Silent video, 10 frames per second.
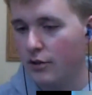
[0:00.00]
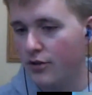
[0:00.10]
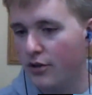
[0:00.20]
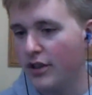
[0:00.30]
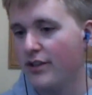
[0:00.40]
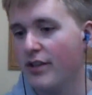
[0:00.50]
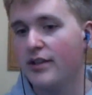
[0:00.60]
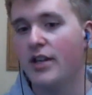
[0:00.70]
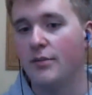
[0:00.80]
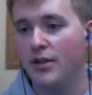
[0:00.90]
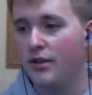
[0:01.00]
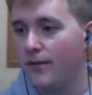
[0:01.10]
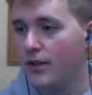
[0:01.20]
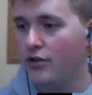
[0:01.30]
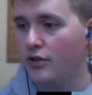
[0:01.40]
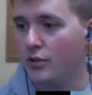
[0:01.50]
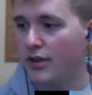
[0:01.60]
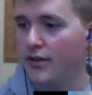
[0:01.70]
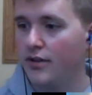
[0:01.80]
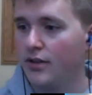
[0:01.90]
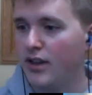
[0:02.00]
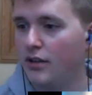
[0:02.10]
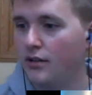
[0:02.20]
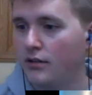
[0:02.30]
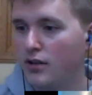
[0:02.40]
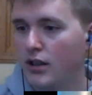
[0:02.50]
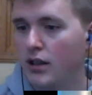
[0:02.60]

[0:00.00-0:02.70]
Those don't exist yet, but the feature request is there.